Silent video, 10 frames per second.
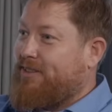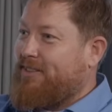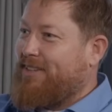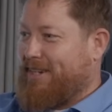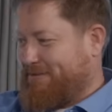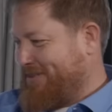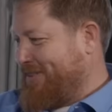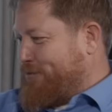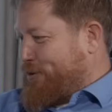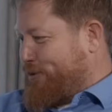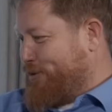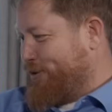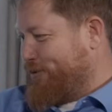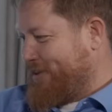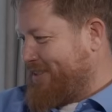Yes, yeah. Very
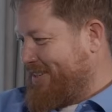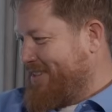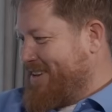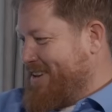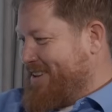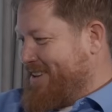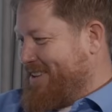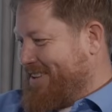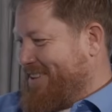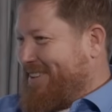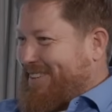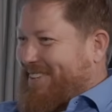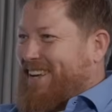good. I throw in some Eurobonus.